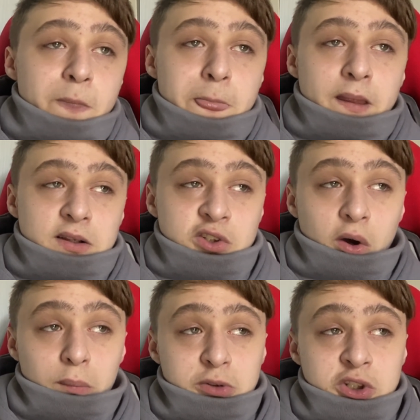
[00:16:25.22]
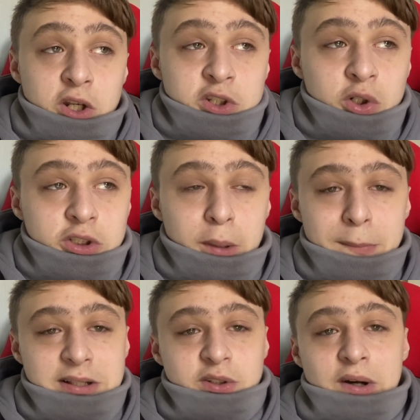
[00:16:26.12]
So I'm just going to touch on
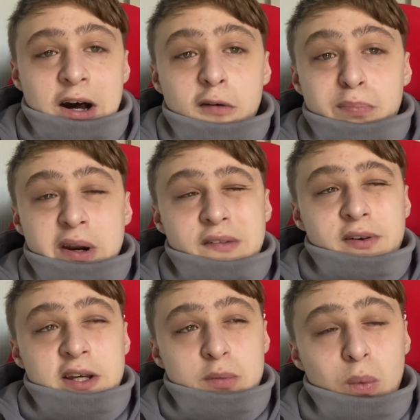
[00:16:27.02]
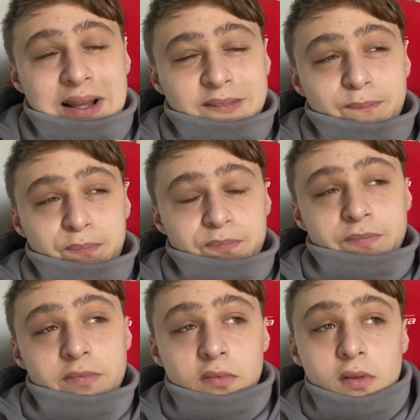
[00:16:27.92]
mental health briefly as well.
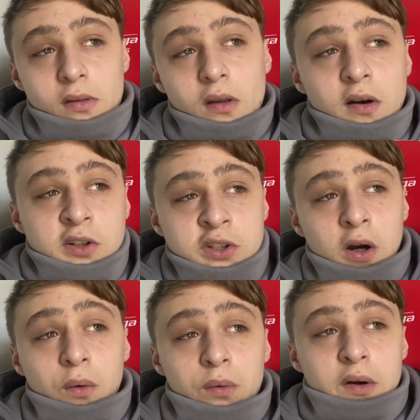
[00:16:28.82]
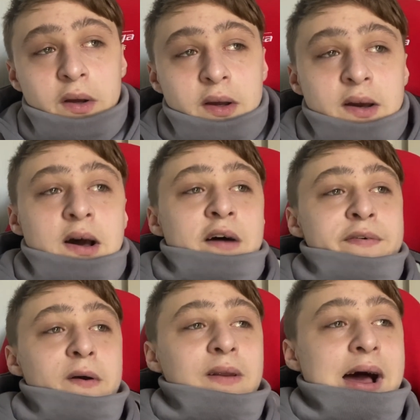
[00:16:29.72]
So I
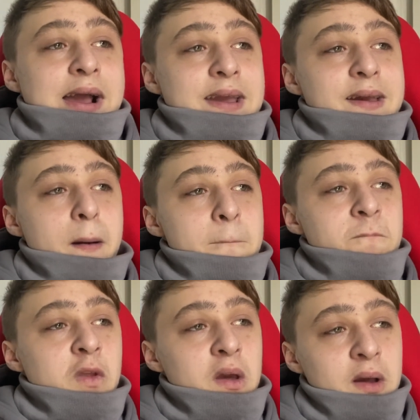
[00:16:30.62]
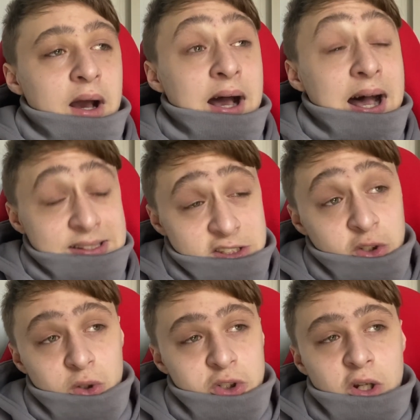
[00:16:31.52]
feel like, as
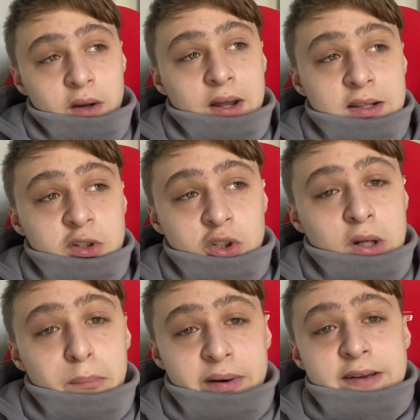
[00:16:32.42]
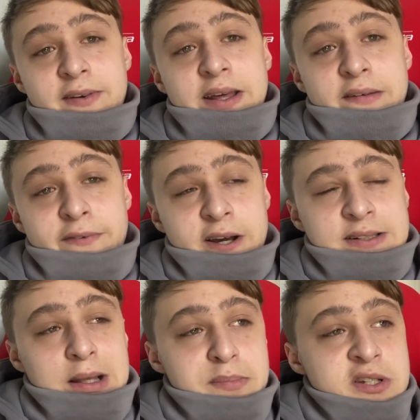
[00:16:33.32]
I touched on briefly in the
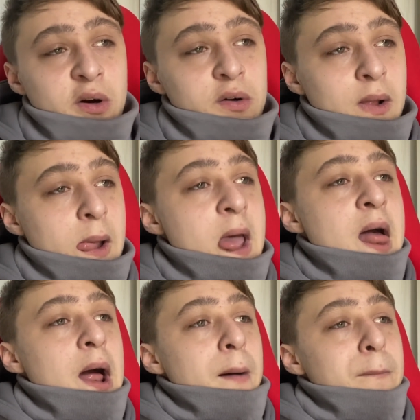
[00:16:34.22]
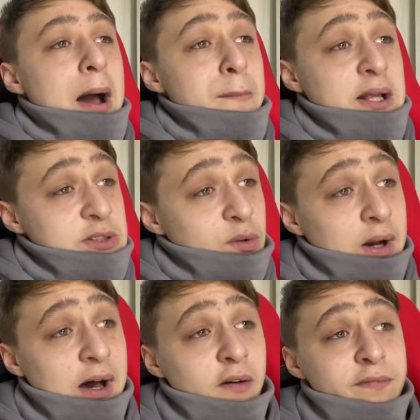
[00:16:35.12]
first episode, my mental
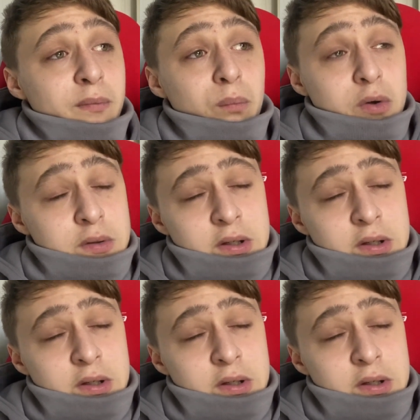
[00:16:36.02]
health would,